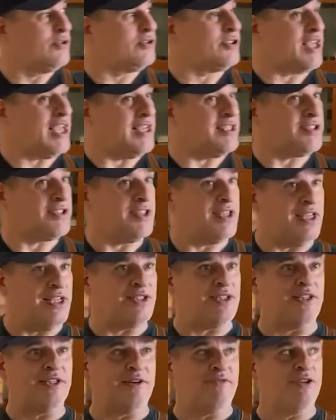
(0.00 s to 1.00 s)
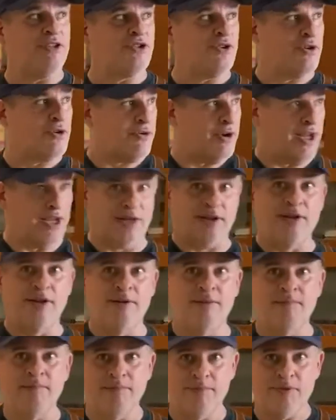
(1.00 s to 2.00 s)
taste each individual grain.
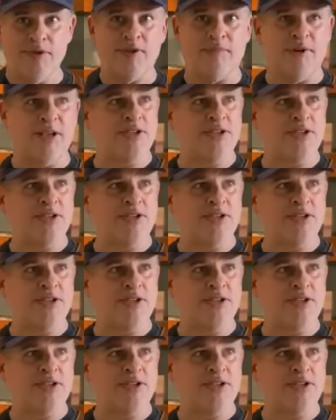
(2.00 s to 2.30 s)
Make